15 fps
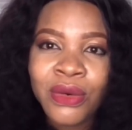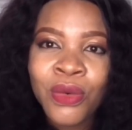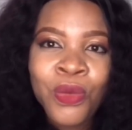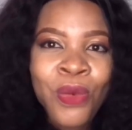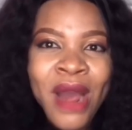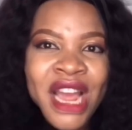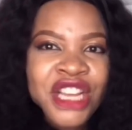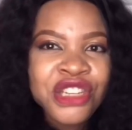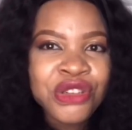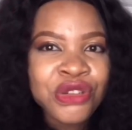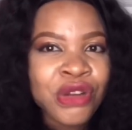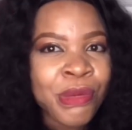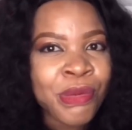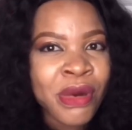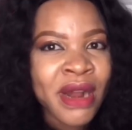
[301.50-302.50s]
why should
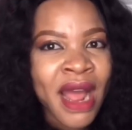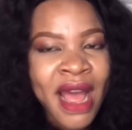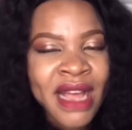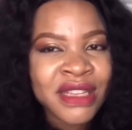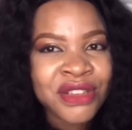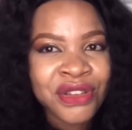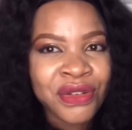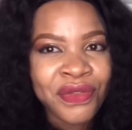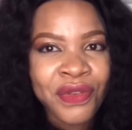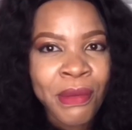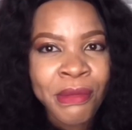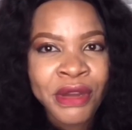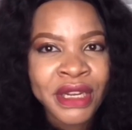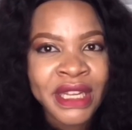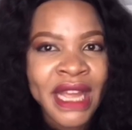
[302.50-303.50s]
your brother ask you for
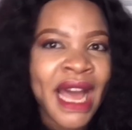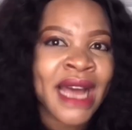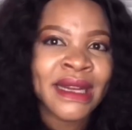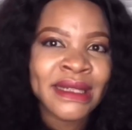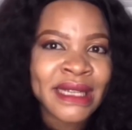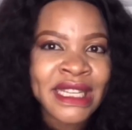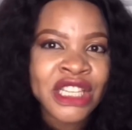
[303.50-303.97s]
money and a